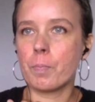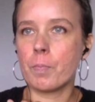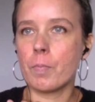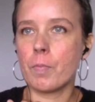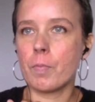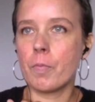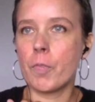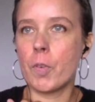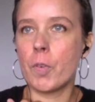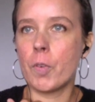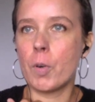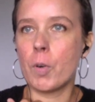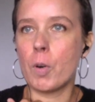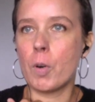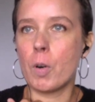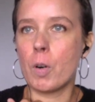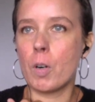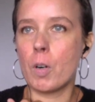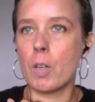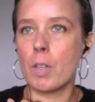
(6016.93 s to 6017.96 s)

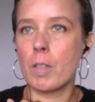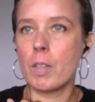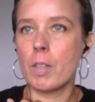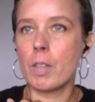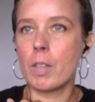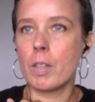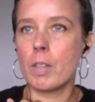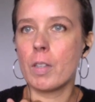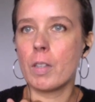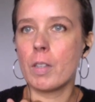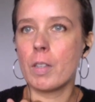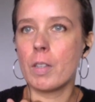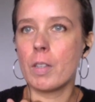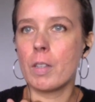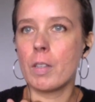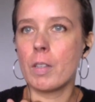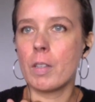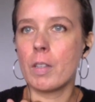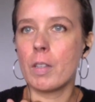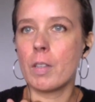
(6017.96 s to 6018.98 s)
for
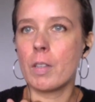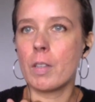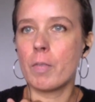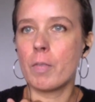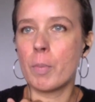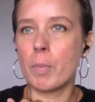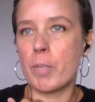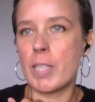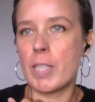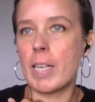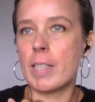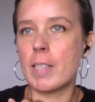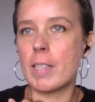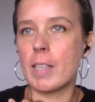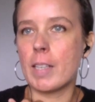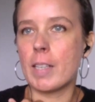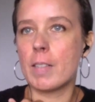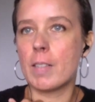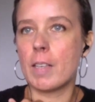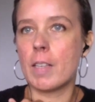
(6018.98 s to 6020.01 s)
protecting
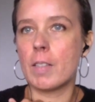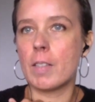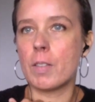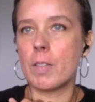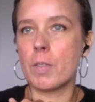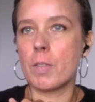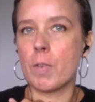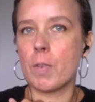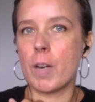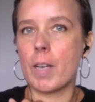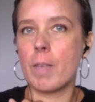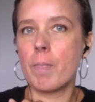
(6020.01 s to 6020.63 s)
its citizens, right?